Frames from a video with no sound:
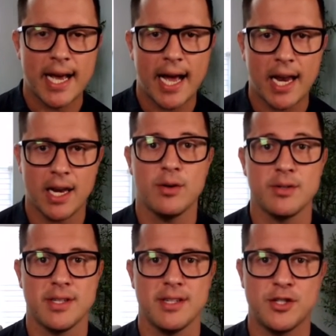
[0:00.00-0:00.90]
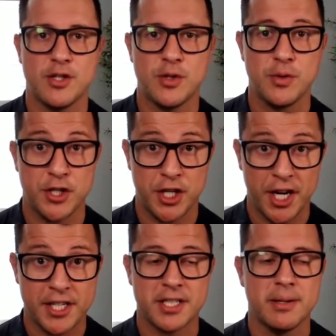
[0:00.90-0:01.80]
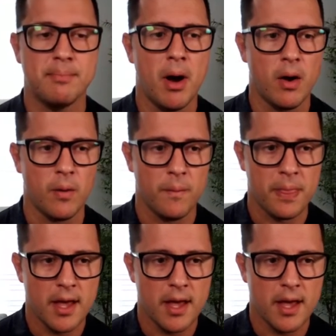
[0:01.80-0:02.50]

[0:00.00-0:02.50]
allows us to change the model.